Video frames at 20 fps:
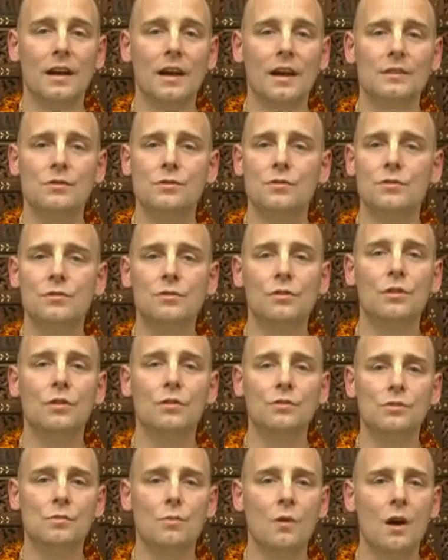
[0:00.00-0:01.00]
And Suta
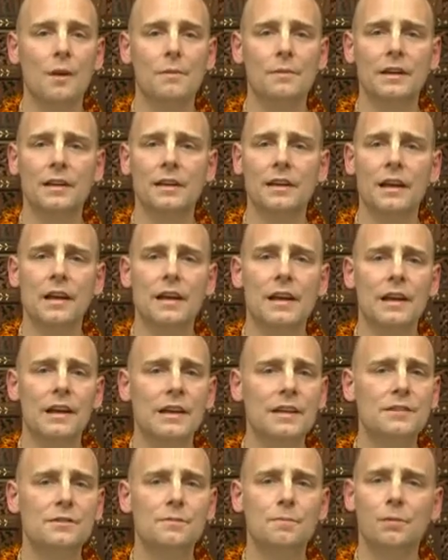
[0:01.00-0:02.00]
Goswami,
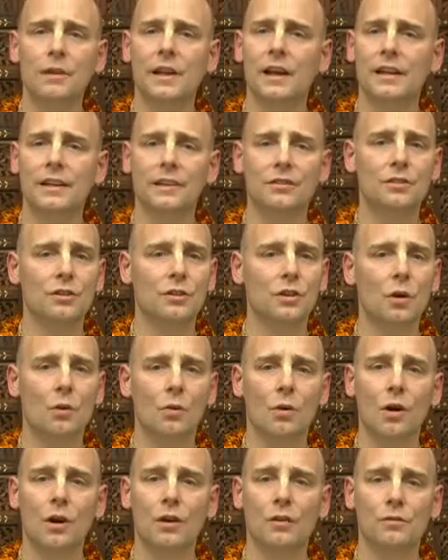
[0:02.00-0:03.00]
he's planning to
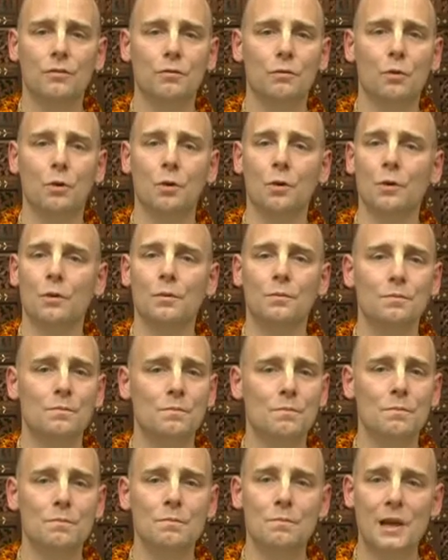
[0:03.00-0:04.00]
go on for
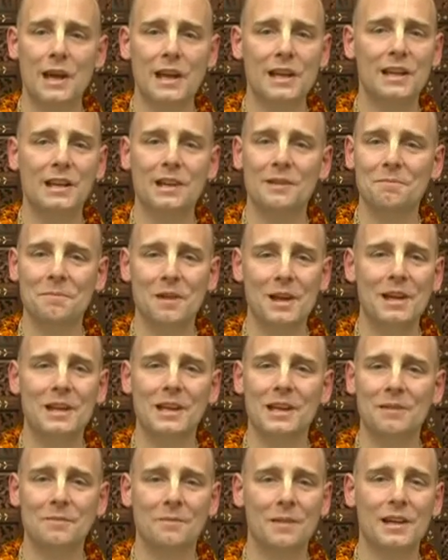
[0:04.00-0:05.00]
many,
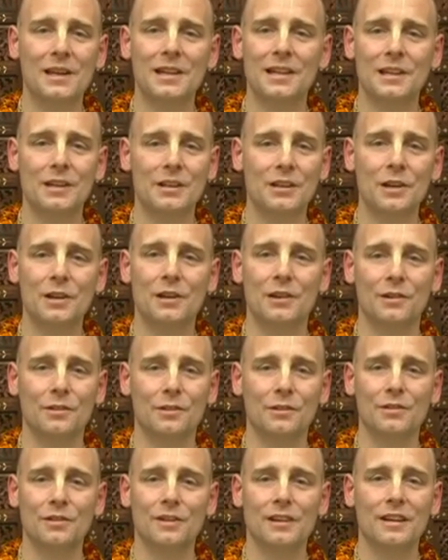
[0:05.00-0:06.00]
many, many
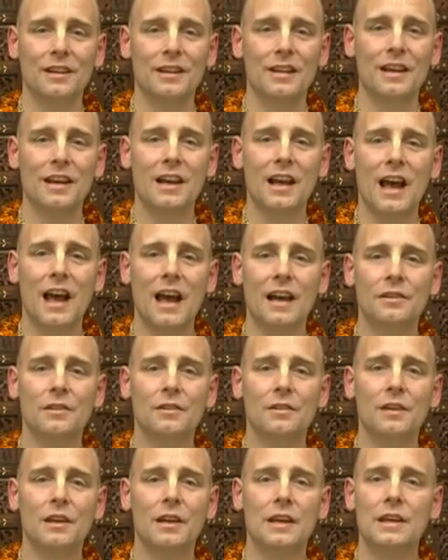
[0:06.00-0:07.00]
years.
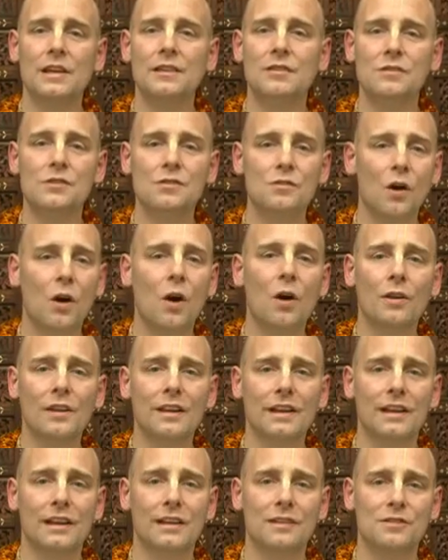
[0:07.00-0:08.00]
And he's
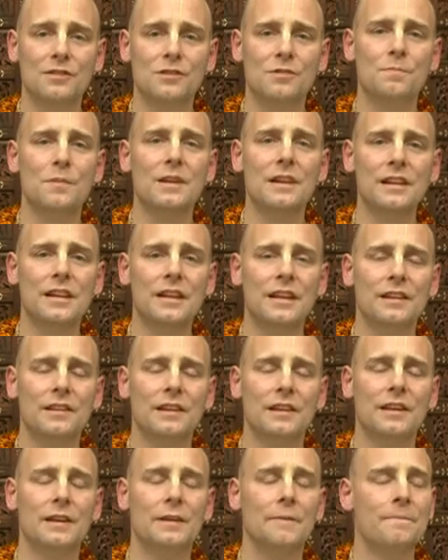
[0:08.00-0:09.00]
talking and speaking
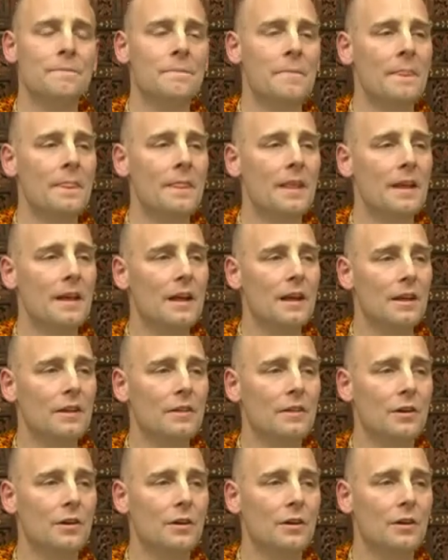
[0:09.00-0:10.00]
the,
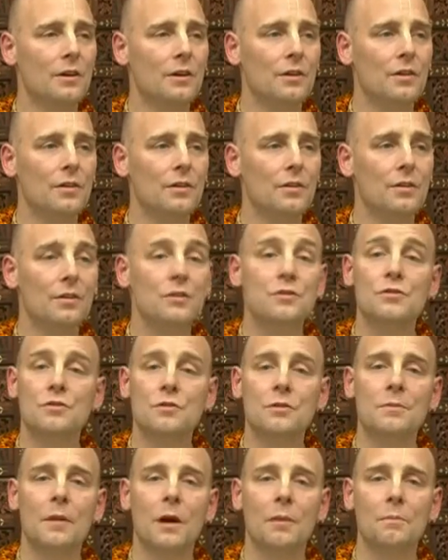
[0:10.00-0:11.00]
the, the
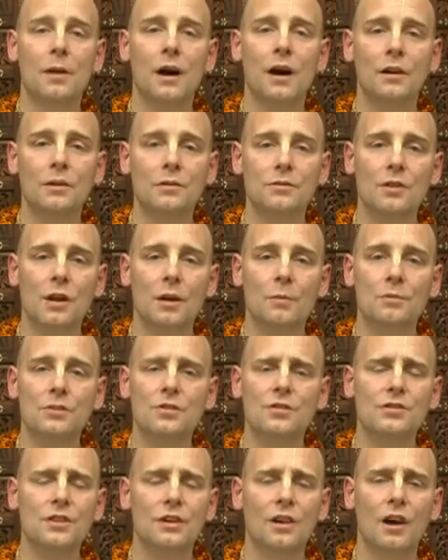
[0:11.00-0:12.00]
Srimad Bhagavatam, which is a